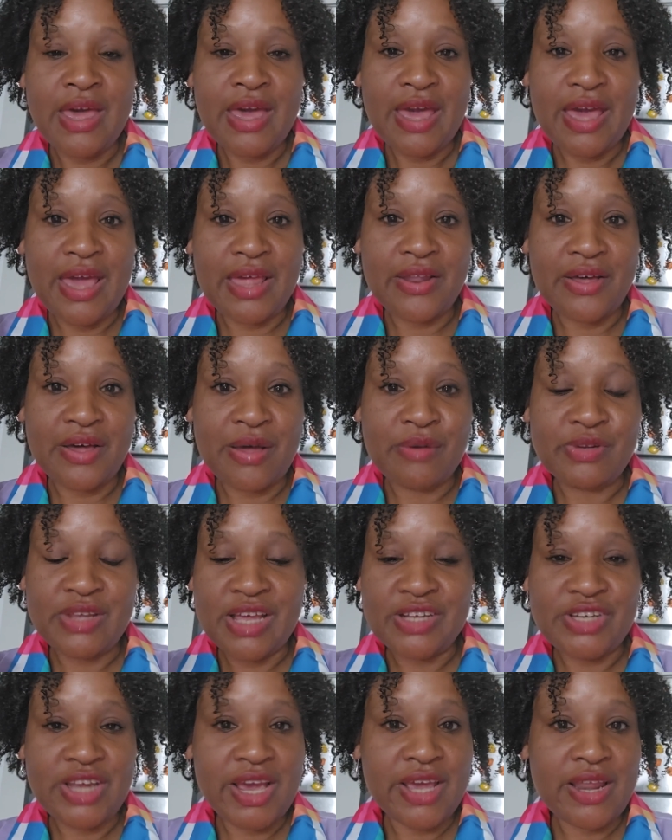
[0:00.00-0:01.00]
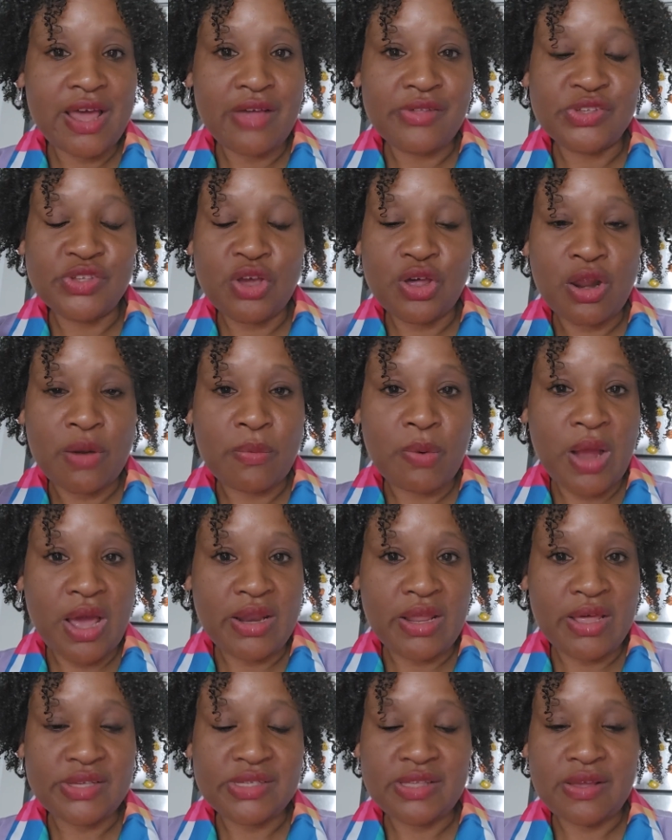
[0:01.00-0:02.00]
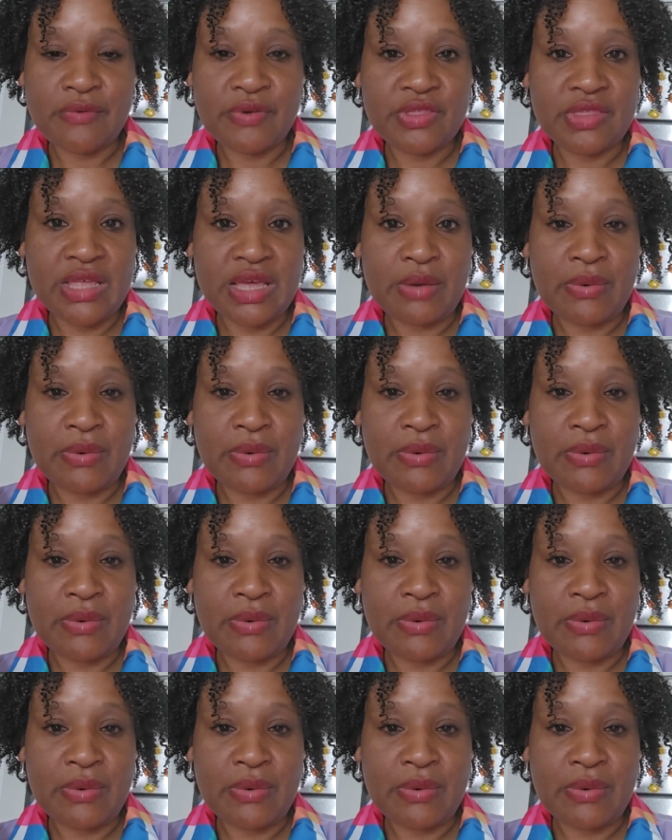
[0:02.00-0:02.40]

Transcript: And check it out and see all our products and everything.